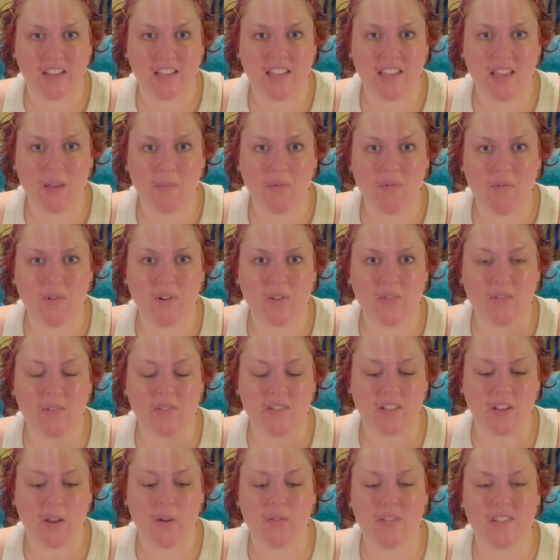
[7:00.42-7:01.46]
like that before, so I was
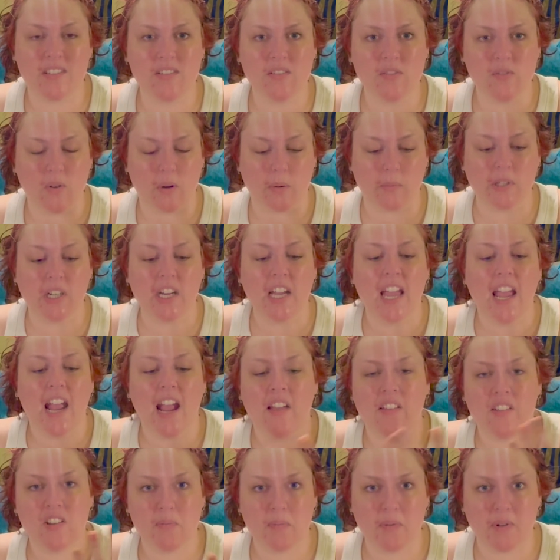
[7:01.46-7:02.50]
like, oh, this is normal. And
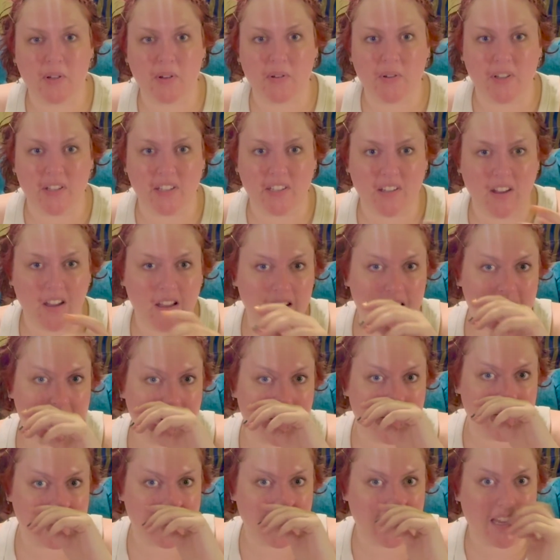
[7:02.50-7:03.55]
then she put acrylic on it, and
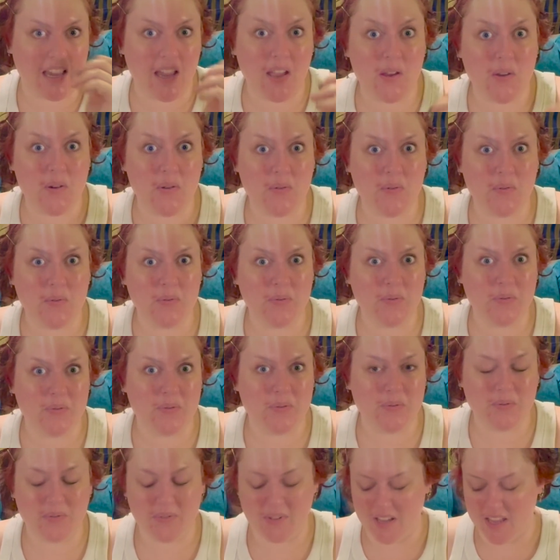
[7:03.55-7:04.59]
I was like, oh.
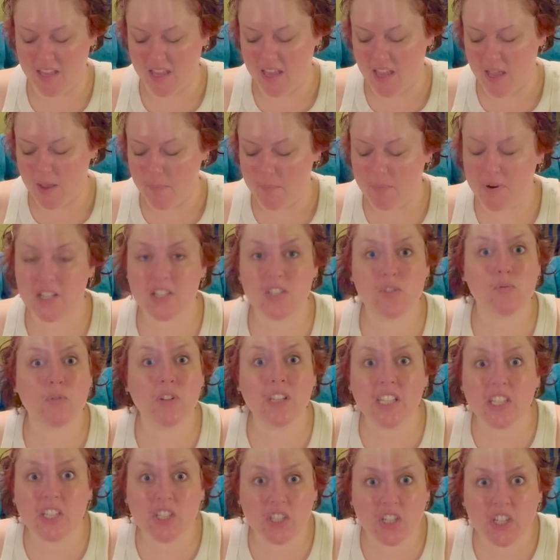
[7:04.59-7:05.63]
But it's
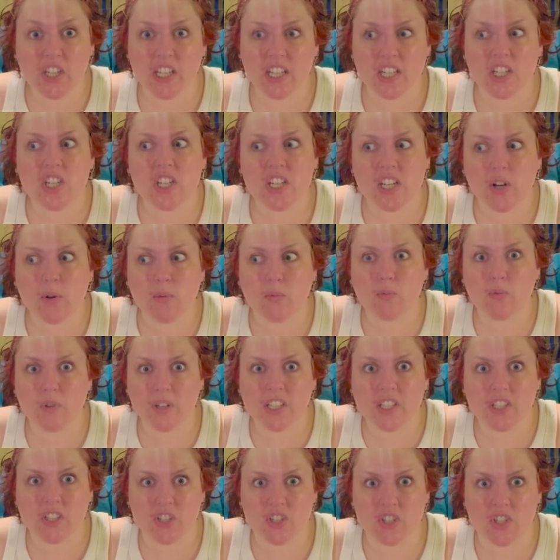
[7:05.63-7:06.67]
really good. She did a
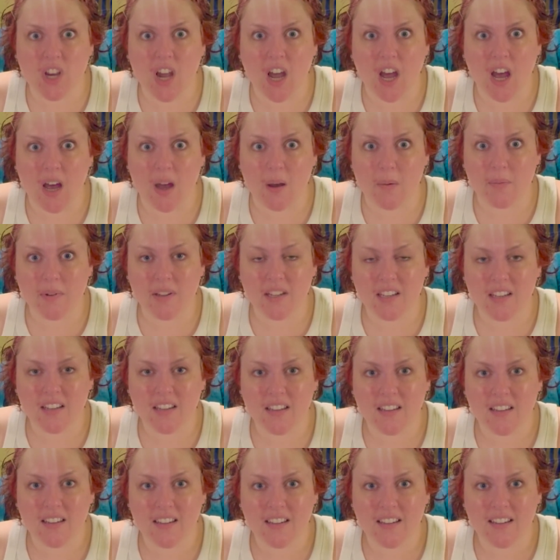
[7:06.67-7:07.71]
really good job.
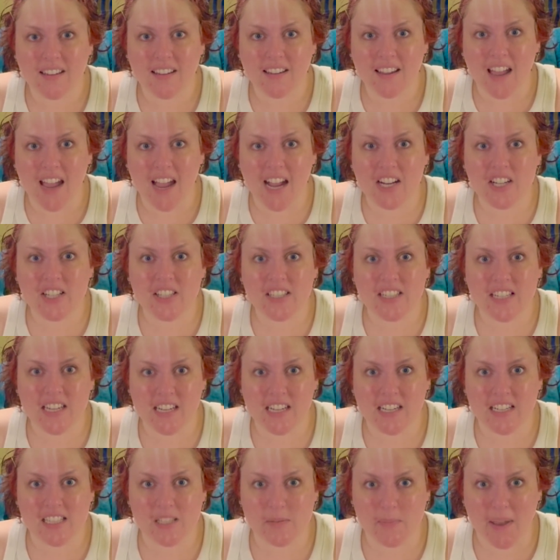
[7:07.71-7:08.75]
I just didn't
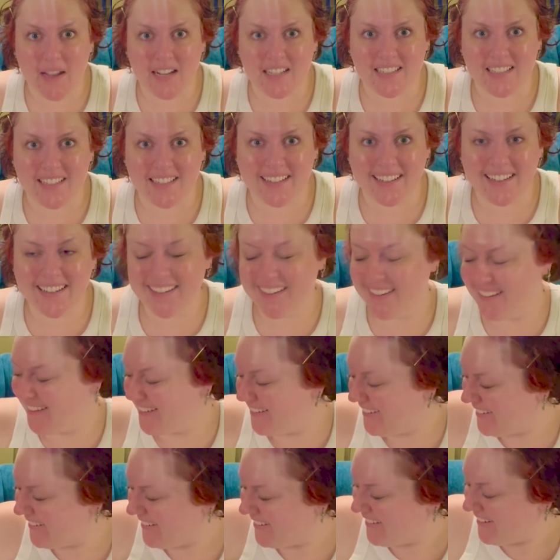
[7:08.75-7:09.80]
expect it.
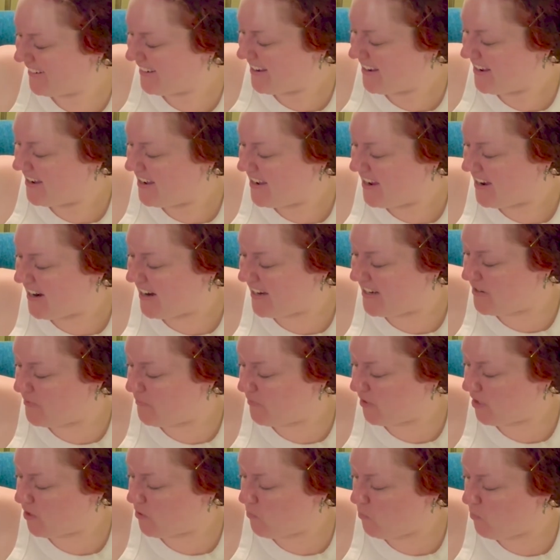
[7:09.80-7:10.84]
I didn't
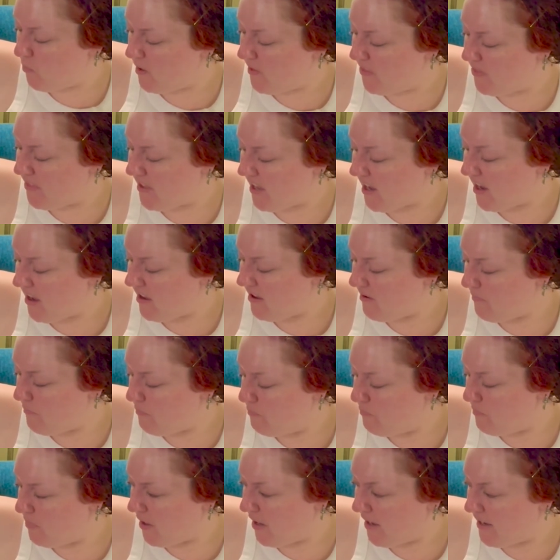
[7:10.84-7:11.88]
really want that,
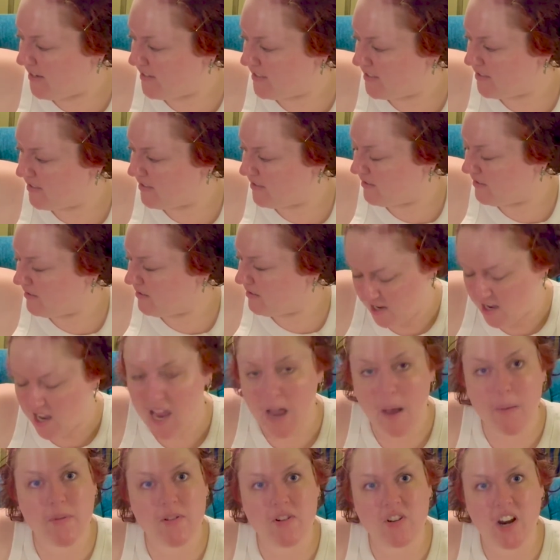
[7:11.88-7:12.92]
but
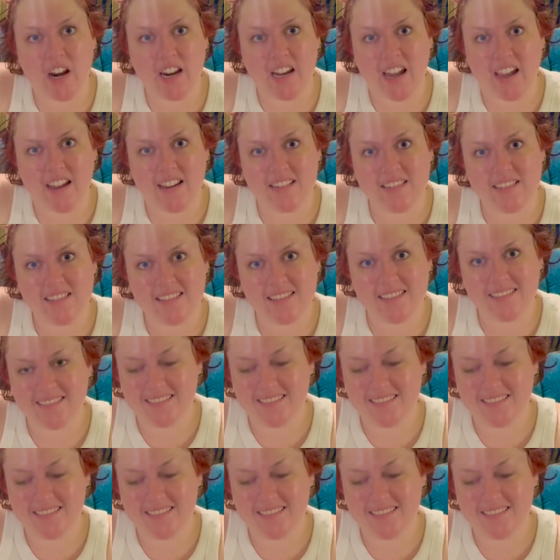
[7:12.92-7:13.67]
I'm gonna try, guys.